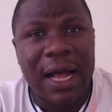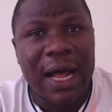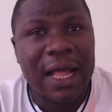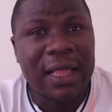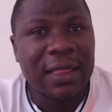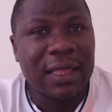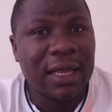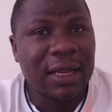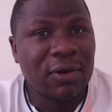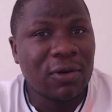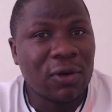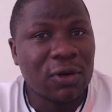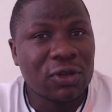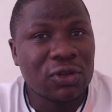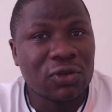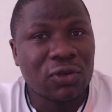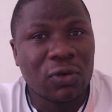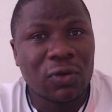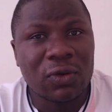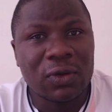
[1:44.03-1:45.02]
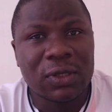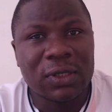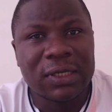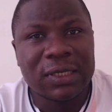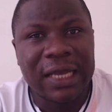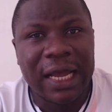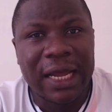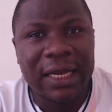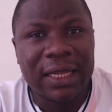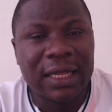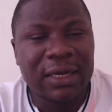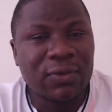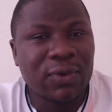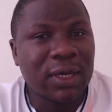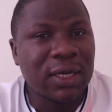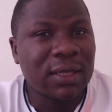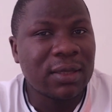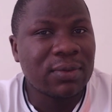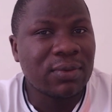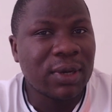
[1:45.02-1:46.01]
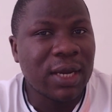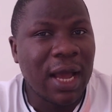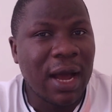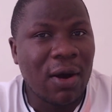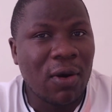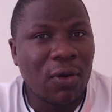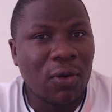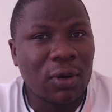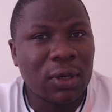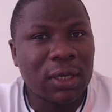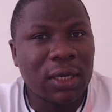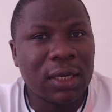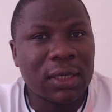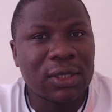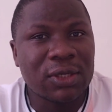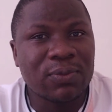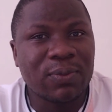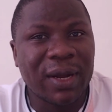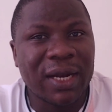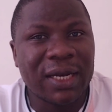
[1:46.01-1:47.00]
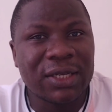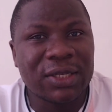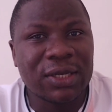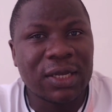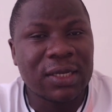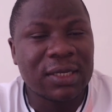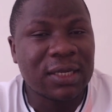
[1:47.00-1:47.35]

and then also signed the 23-year-old Spanish